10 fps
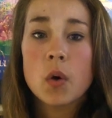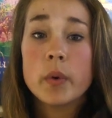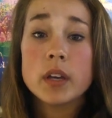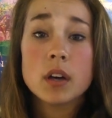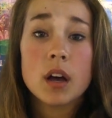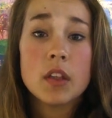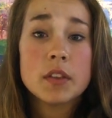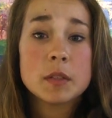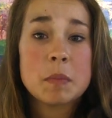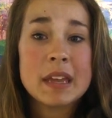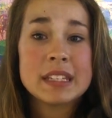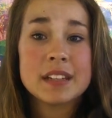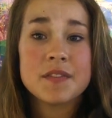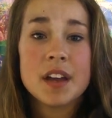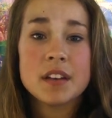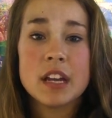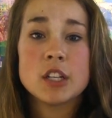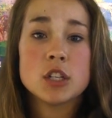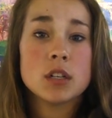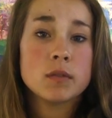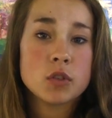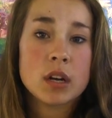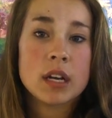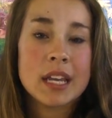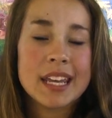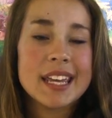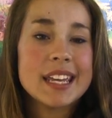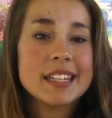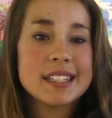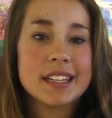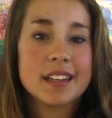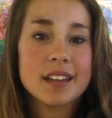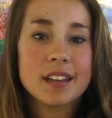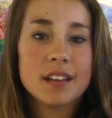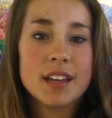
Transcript: We call this basic foundation of training In Sync.